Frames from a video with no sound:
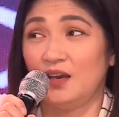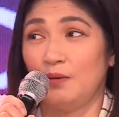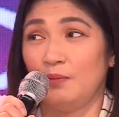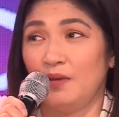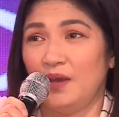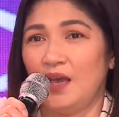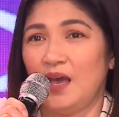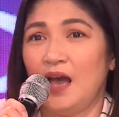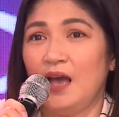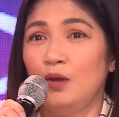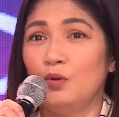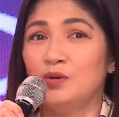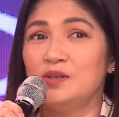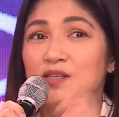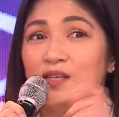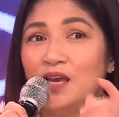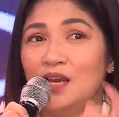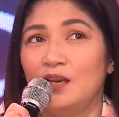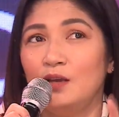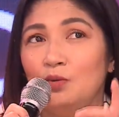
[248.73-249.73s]
kami. I was
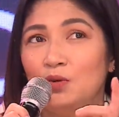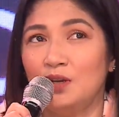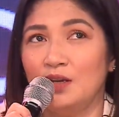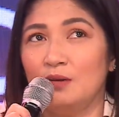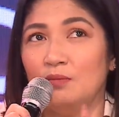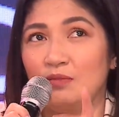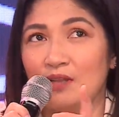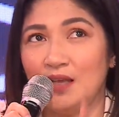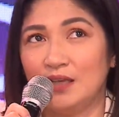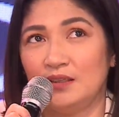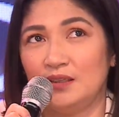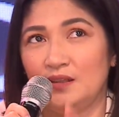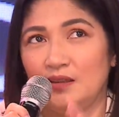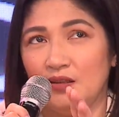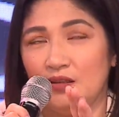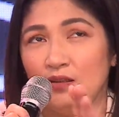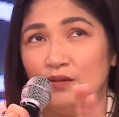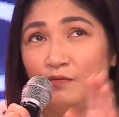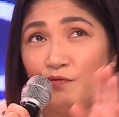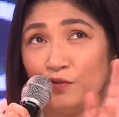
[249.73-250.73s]
telling William that
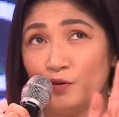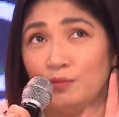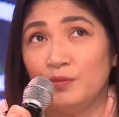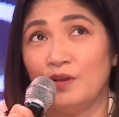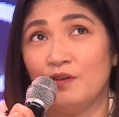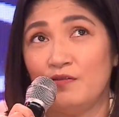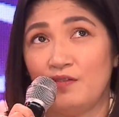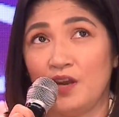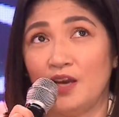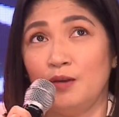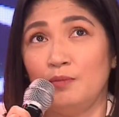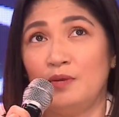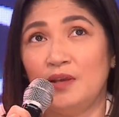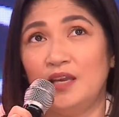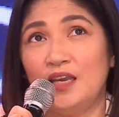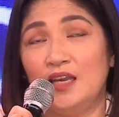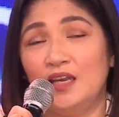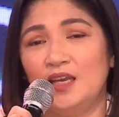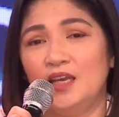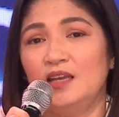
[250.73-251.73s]
from the very
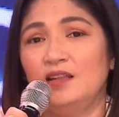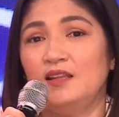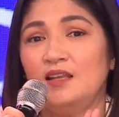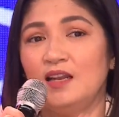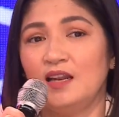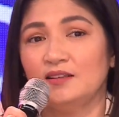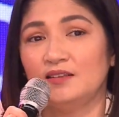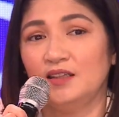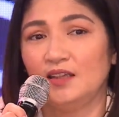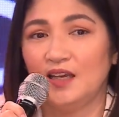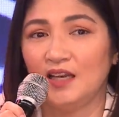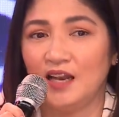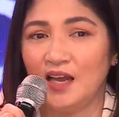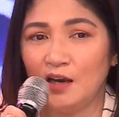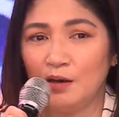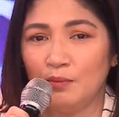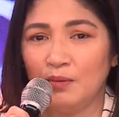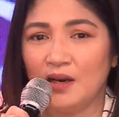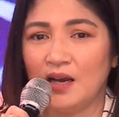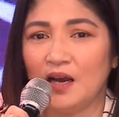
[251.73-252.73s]
beginning, hindi natin
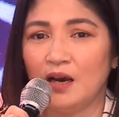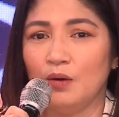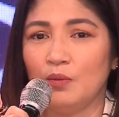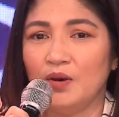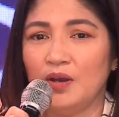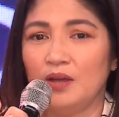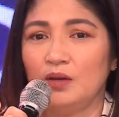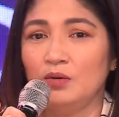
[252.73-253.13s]
kailangan mag-away.